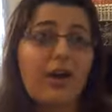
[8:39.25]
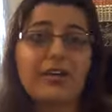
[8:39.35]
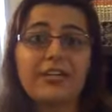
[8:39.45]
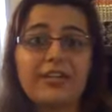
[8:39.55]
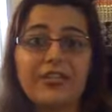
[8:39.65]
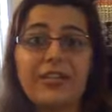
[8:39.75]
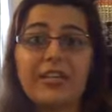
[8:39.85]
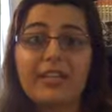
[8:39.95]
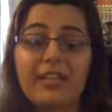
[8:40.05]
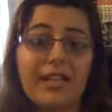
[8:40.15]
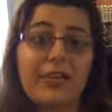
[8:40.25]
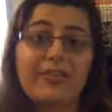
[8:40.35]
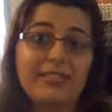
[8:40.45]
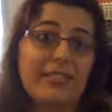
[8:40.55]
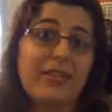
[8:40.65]
artistry that
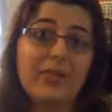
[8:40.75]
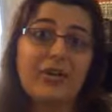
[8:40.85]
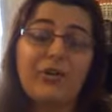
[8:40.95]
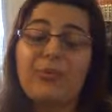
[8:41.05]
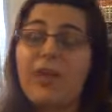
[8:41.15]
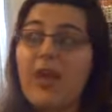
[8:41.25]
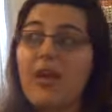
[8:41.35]
goes into kimono.